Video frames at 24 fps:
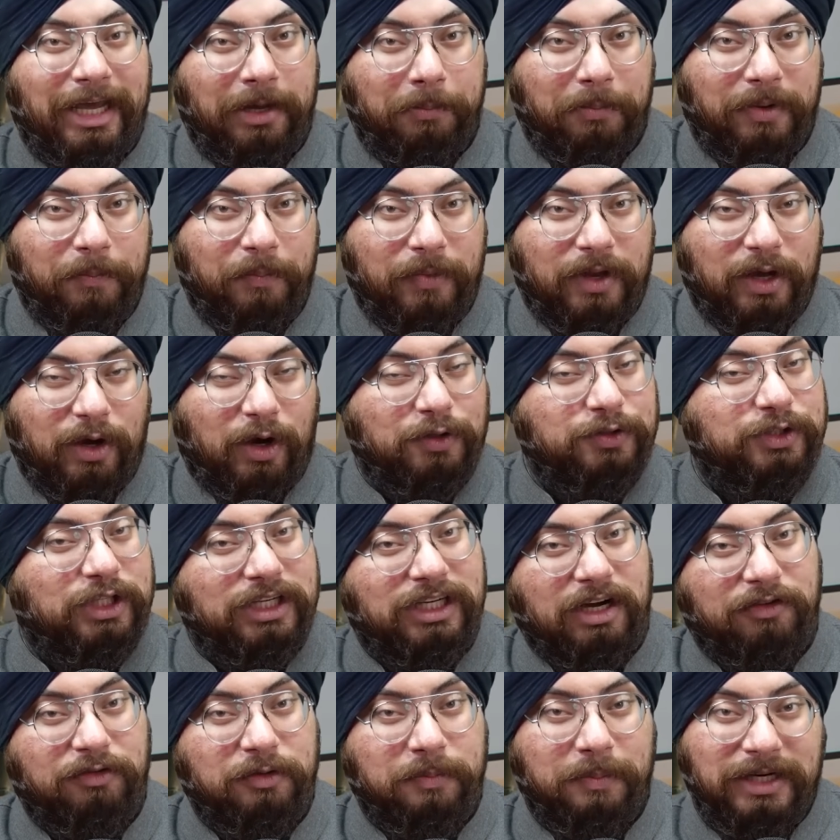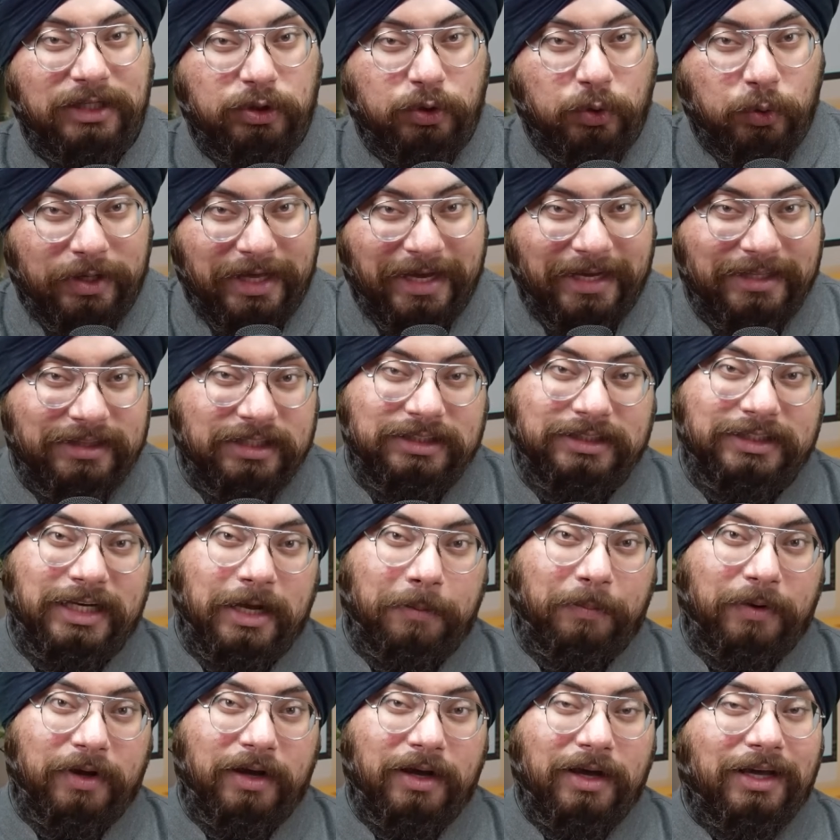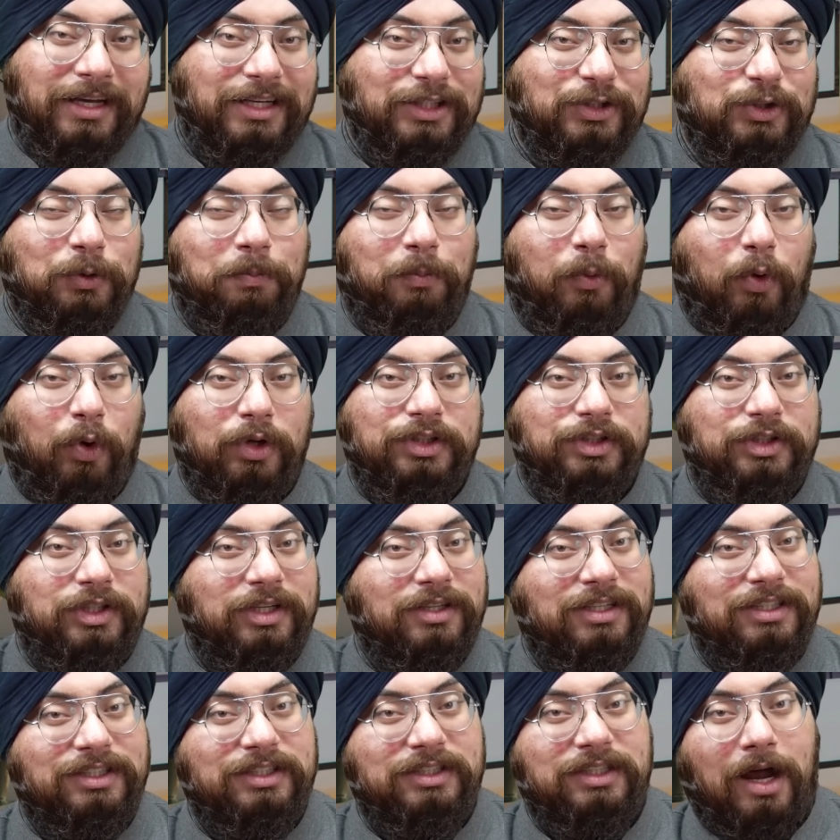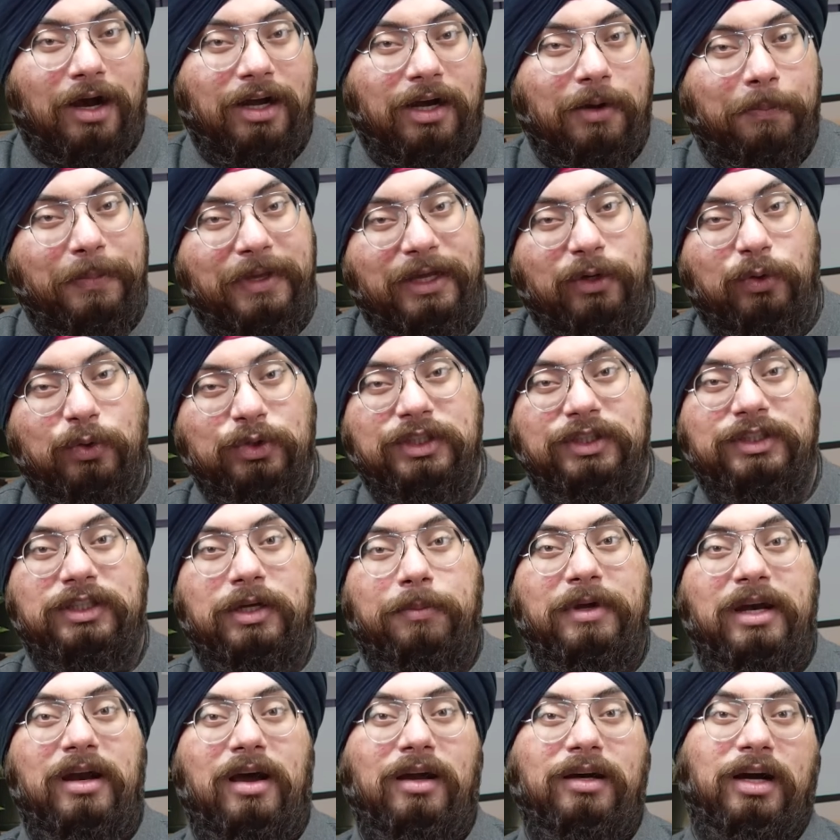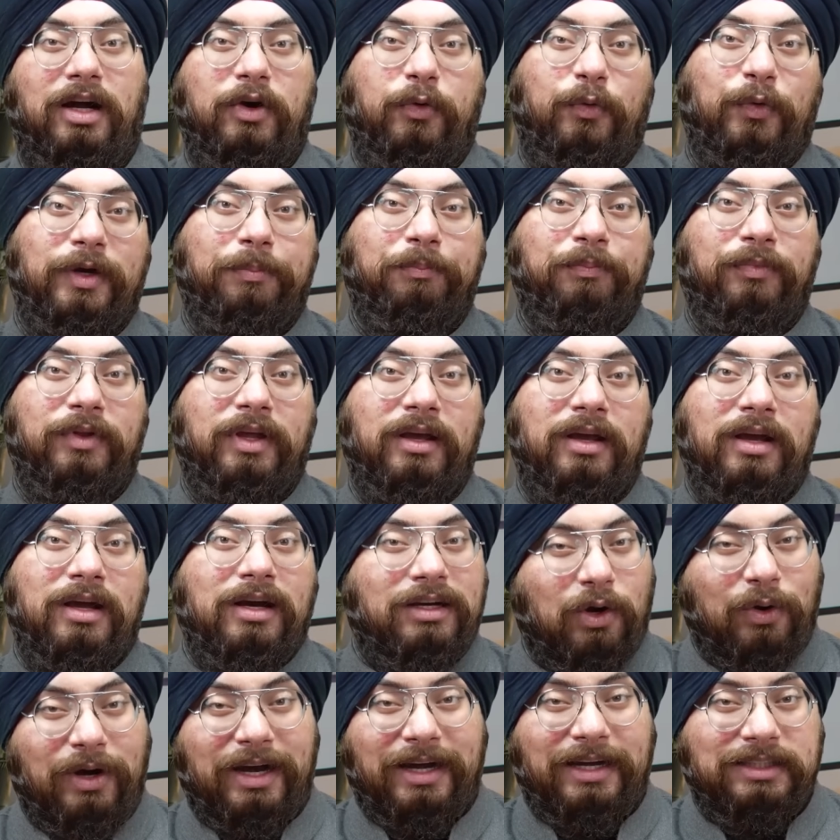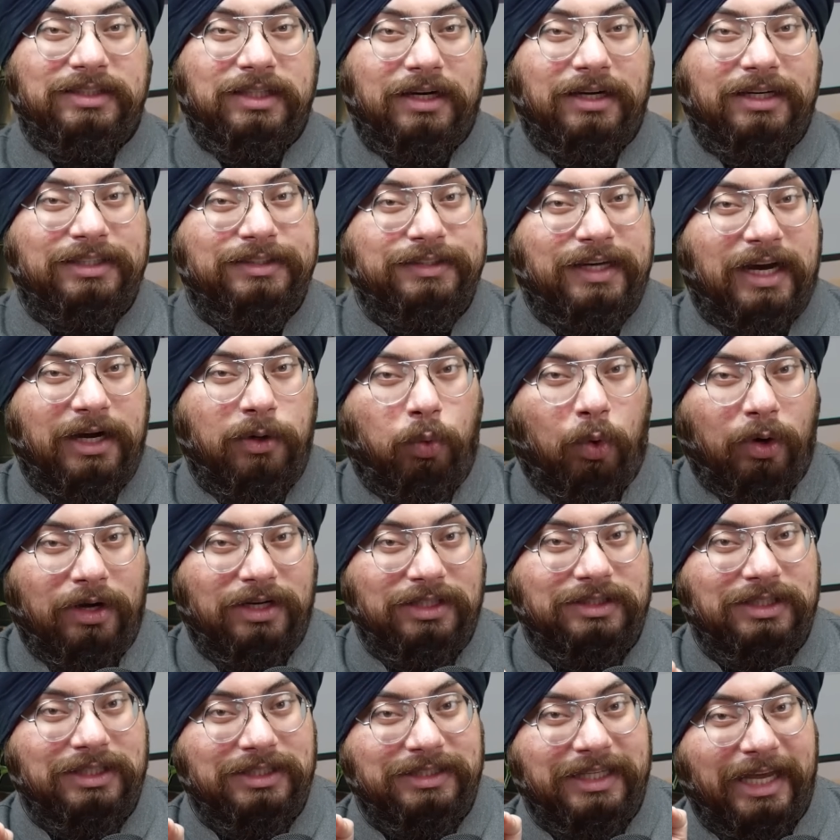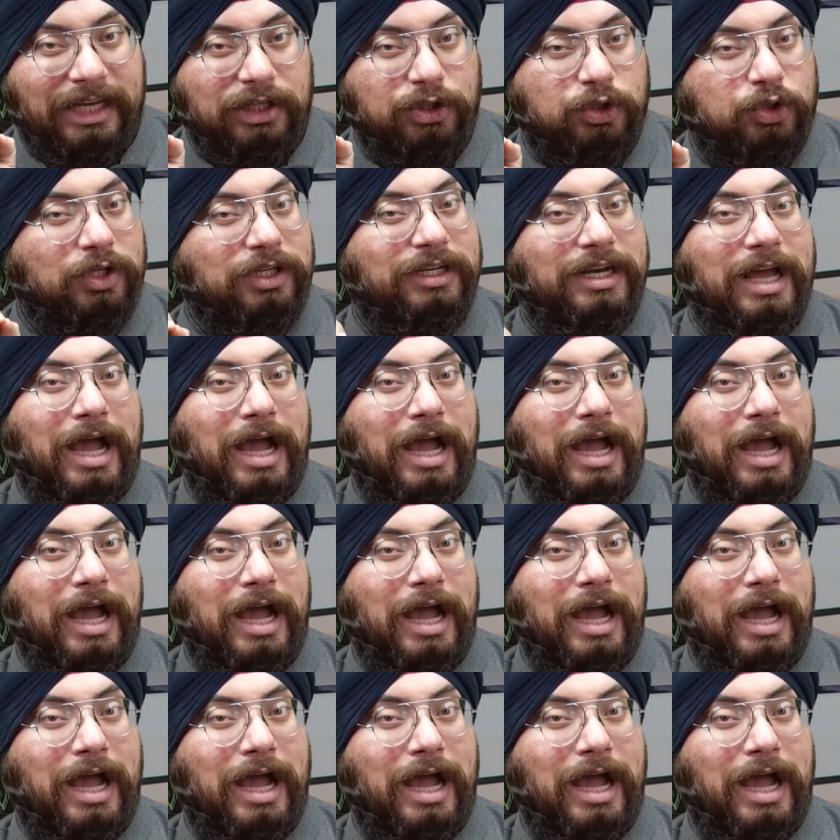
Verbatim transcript: aim of the government to take this step is to bolster the startup ecosystem in our country. Now, let us understand what is this angel